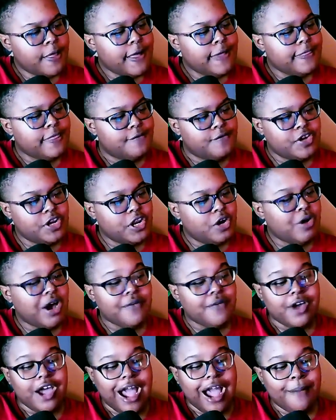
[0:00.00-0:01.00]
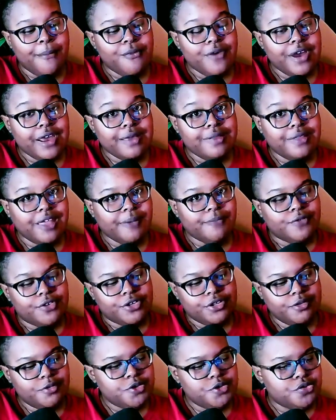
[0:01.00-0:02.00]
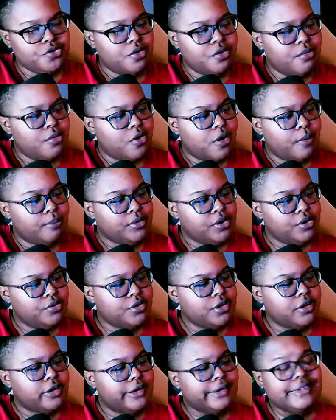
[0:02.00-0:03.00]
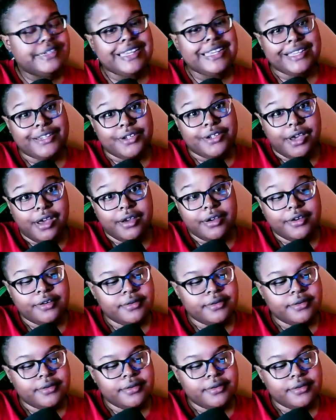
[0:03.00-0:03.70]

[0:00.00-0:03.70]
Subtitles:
the video will have a copyright claim for YouTube or muted on TikTok.